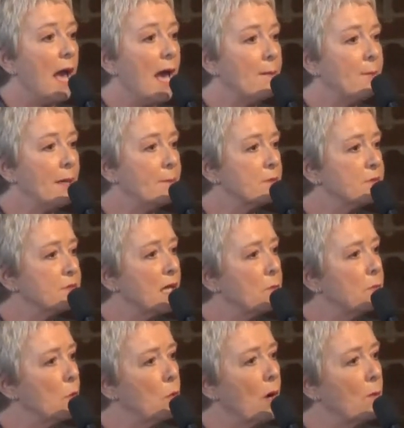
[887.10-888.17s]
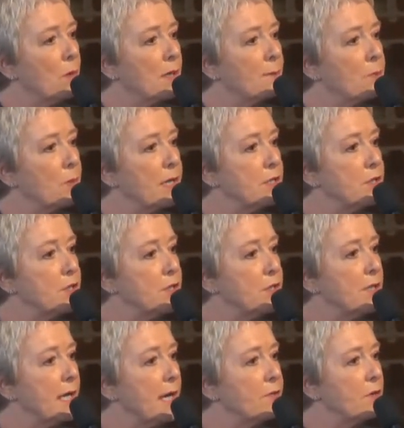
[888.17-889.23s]
And people say, well, what will it bring to
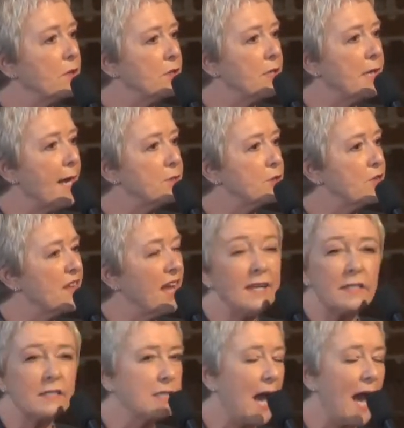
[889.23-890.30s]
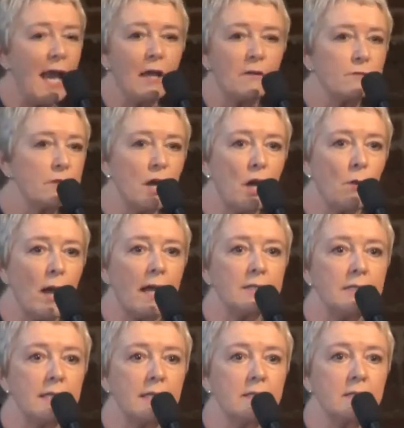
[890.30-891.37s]
you? And the good answer to that is, I have no
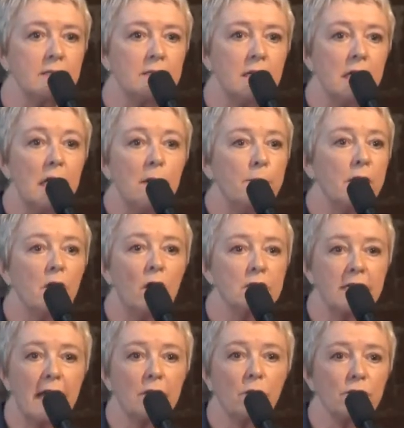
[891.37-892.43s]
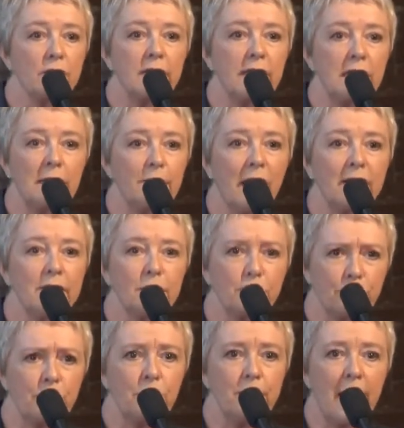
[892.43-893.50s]
idea. Because I don't think anybody in
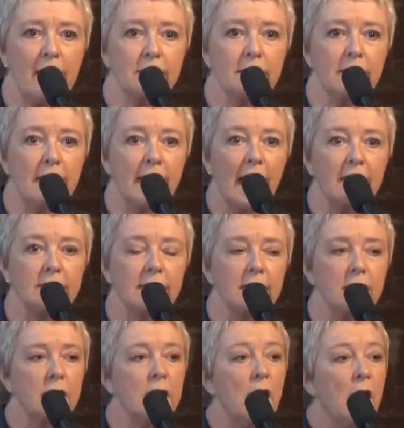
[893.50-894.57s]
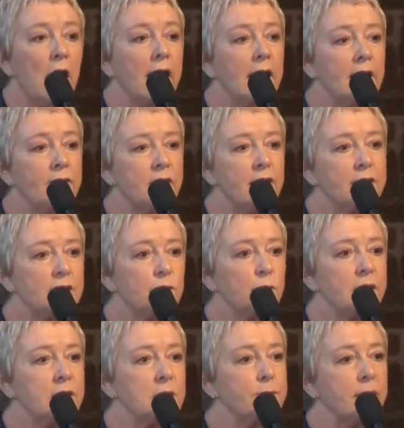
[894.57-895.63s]
this room has any idea. Even as
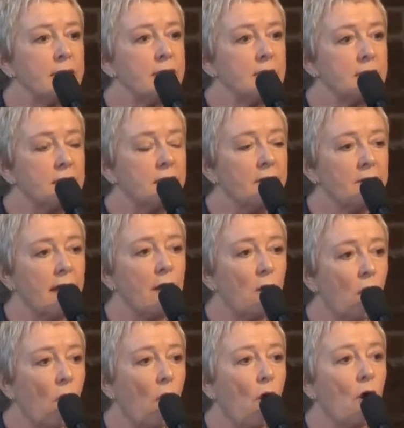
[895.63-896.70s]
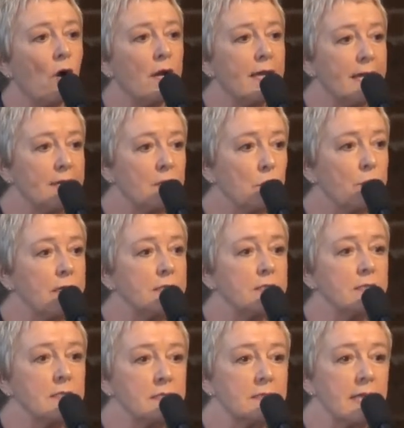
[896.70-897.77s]
we speak, there are
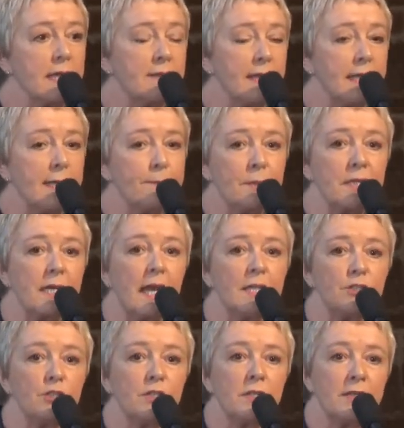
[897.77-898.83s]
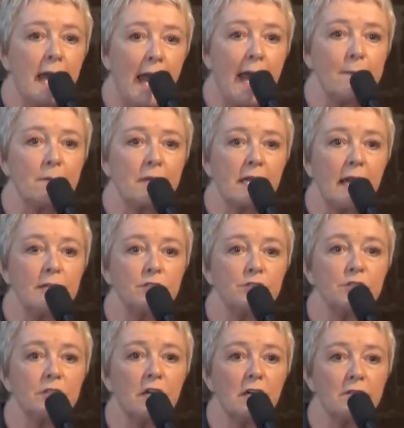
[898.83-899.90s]
increases in the application
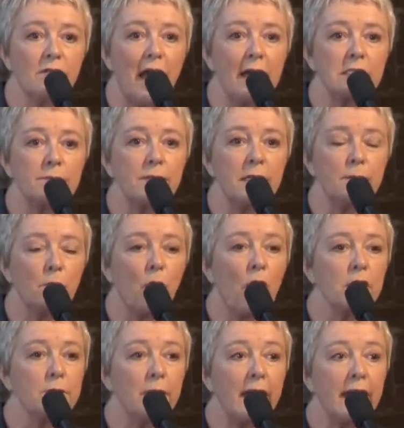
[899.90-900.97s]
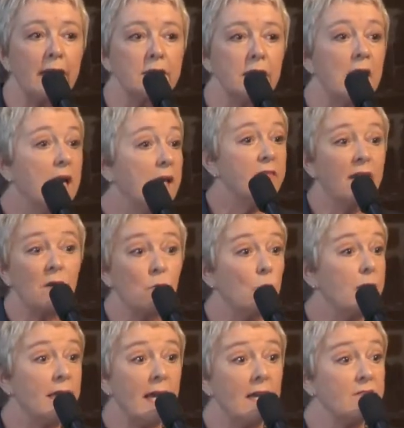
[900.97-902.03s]
of high-speed broadband that
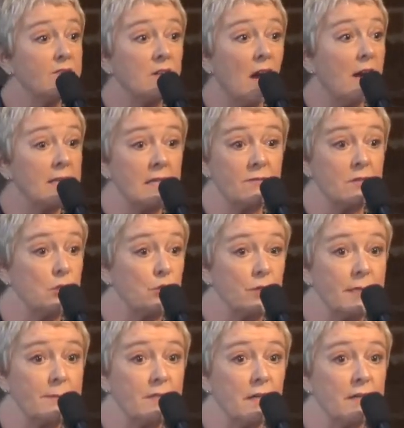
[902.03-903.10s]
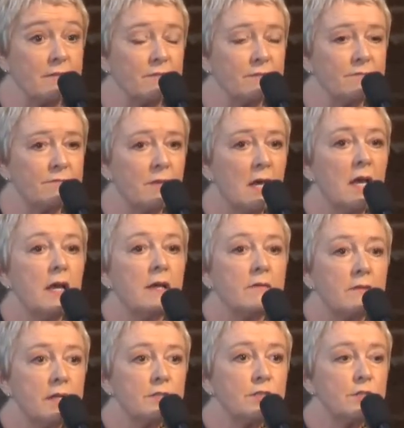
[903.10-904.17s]
we have not even dreamed of.
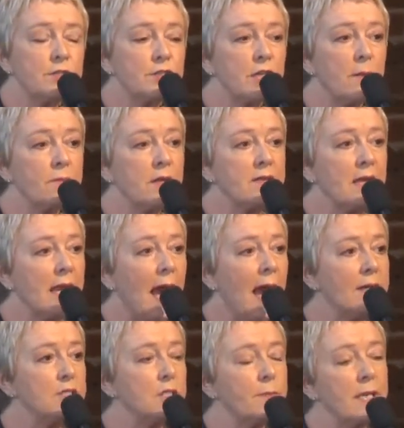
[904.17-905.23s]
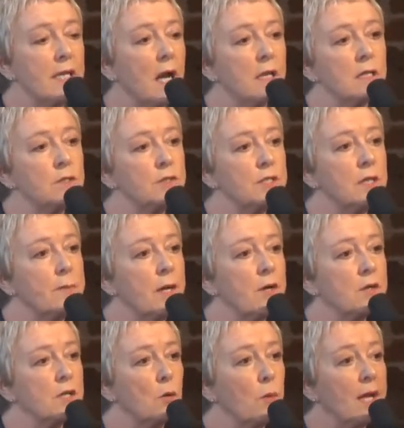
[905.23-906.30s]
This is something that has to be cut loose in
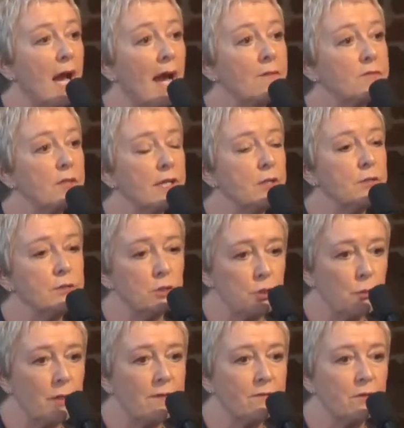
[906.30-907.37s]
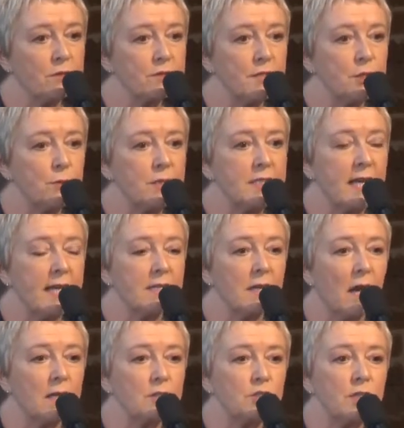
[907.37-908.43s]
America. We have to enter into 21st century
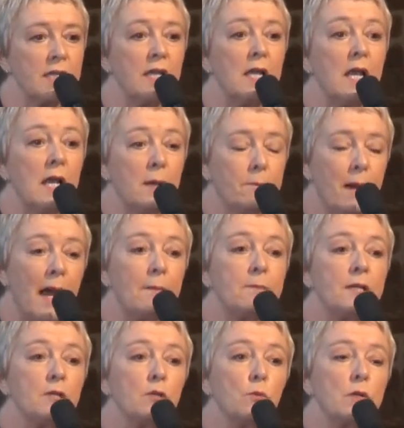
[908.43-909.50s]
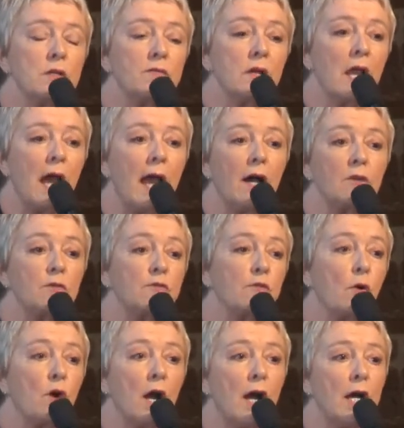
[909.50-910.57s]
technology. My bill would have allowed
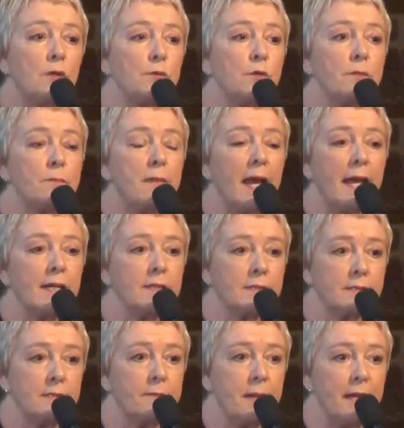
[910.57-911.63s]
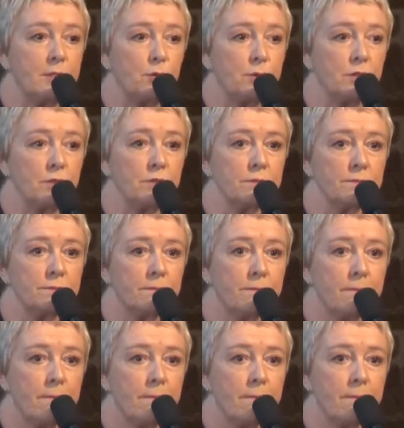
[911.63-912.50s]
for 100 megs symmetrical.